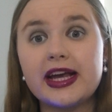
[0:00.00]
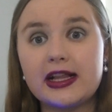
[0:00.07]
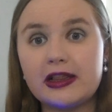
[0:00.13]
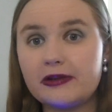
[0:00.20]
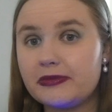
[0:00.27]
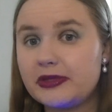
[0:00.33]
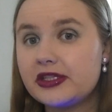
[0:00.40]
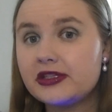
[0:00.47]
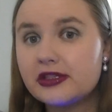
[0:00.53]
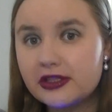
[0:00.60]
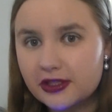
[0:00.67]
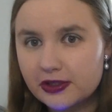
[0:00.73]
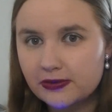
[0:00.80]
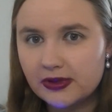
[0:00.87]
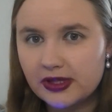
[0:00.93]
element to
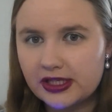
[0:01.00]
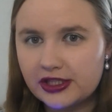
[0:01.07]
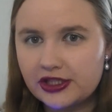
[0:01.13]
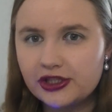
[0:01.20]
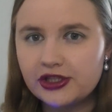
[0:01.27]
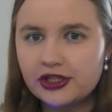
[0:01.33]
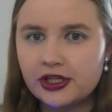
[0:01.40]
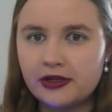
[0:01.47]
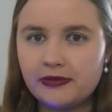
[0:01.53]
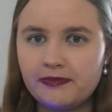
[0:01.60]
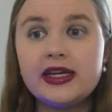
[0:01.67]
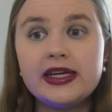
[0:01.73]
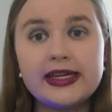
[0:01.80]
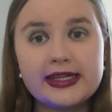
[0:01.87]
this relationship.